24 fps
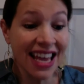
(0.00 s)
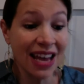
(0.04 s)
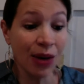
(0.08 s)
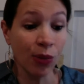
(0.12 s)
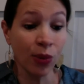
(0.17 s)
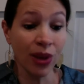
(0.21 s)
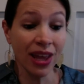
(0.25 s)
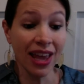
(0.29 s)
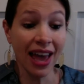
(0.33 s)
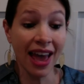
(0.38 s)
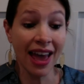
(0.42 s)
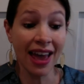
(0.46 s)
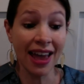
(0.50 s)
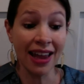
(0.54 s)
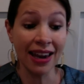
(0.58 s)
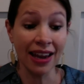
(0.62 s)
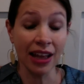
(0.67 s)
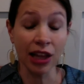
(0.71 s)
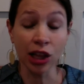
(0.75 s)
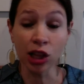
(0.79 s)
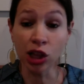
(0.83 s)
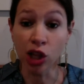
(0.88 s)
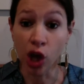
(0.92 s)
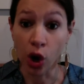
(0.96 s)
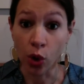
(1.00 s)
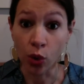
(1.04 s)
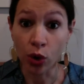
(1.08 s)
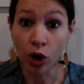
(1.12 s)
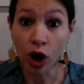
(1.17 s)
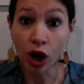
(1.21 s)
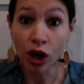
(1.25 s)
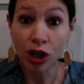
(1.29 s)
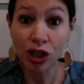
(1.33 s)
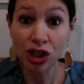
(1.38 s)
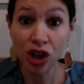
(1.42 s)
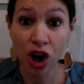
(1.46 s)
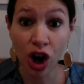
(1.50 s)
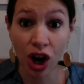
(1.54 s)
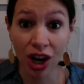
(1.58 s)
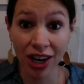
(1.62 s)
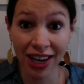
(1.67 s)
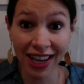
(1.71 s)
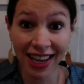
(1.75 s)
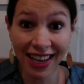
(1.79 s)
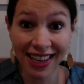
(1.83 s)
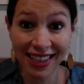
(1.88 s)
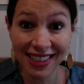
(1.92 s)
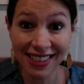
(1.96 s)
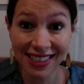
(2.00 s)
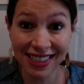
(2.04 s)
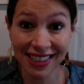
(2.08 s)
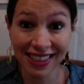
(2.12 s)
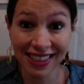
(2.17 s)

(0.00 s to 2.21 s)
We can lower our target